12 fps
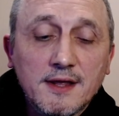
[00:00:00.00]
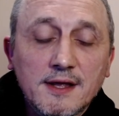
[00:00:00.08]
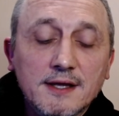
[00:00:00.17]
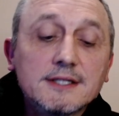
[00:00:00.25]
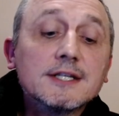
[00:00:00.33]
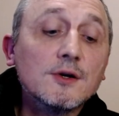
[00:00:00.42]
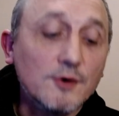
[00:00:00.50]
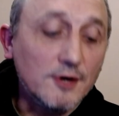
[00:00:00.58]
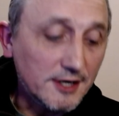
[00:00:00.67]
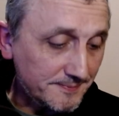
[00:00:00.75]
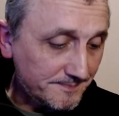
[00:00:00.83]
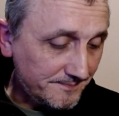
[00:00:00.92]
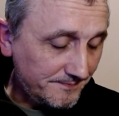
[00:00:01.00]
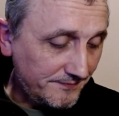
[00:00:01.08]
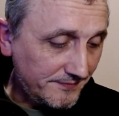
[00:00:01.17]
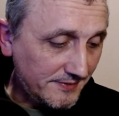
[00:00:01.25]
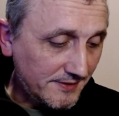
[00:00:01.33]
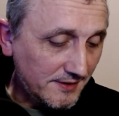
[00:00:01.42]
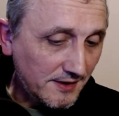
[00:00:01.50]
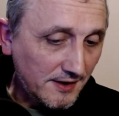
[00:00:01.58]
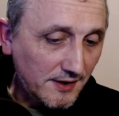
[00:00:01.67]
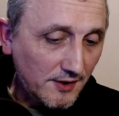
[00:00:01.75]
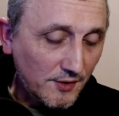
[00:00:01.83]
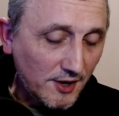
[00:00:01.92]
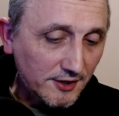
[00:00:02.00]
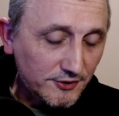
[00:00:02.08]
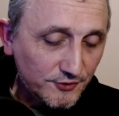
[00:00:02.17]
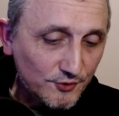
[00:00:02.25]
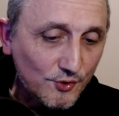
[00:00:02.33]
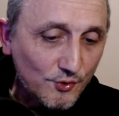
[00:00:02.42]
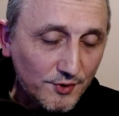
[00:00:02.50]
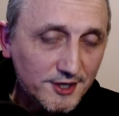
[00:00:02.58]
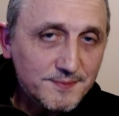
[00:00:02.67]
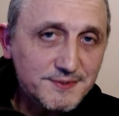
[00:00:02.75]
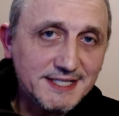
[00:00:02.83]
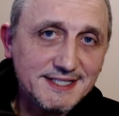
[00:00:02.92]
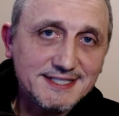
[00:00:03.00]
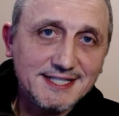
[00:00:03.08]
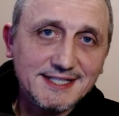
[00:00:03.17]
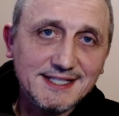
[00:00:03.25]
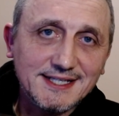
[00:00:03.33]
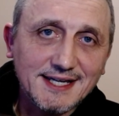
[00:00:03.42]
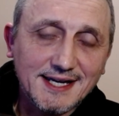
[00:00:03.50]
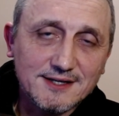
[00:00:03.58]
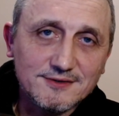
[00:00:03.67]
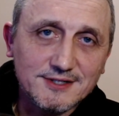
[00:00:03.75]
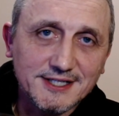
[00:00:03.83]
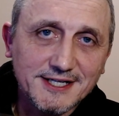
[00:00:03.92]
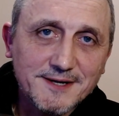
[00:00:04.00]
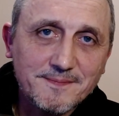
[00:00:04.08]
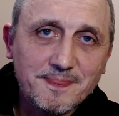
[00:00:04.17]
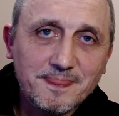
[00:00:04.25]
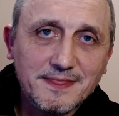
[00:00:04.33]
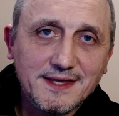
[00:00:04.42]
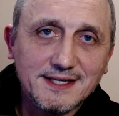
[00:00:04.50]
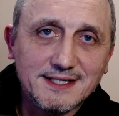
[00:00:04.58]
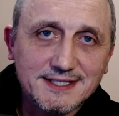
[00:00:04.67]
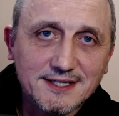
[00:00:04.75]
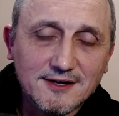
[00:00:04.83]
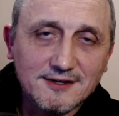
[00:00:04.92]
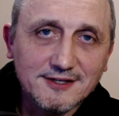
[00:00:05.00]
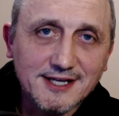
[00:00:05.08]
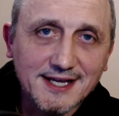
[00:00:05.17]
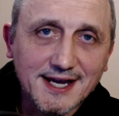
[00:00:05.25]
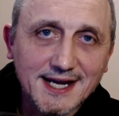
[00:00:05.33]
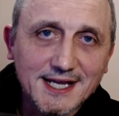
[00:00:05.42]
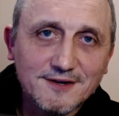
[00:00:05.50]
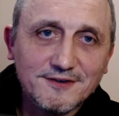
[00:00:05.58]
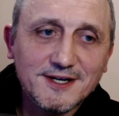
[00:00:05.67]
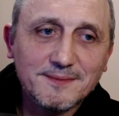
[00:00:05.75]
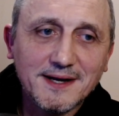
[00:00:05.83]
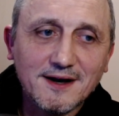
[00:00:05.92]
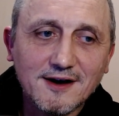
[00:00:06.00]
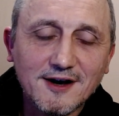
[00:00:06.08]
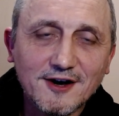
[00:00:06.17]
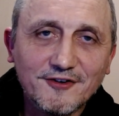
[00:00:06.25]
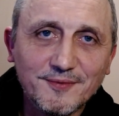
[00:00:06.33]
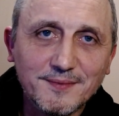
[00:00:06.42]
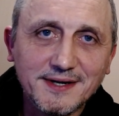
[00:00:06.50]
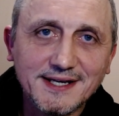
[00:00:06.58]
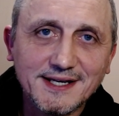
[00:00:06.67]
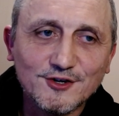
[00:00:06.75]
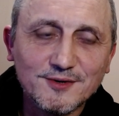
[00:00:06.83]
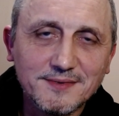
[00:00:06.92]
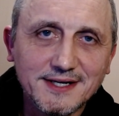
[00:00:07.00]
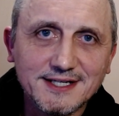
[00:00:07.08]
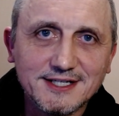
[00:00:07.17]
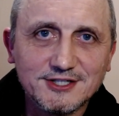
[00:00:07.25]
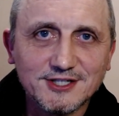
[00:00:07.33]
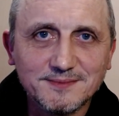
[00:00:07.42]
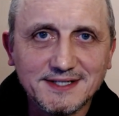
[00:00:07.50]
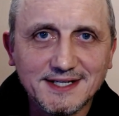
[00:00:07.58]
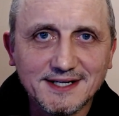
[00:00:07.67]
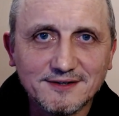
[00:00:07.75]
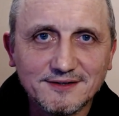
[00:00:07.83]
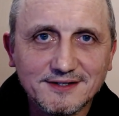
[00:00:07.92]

I thought when I present this to the elder, he'll start looking at it. Within about half a minute or a minute, he'll shut me down.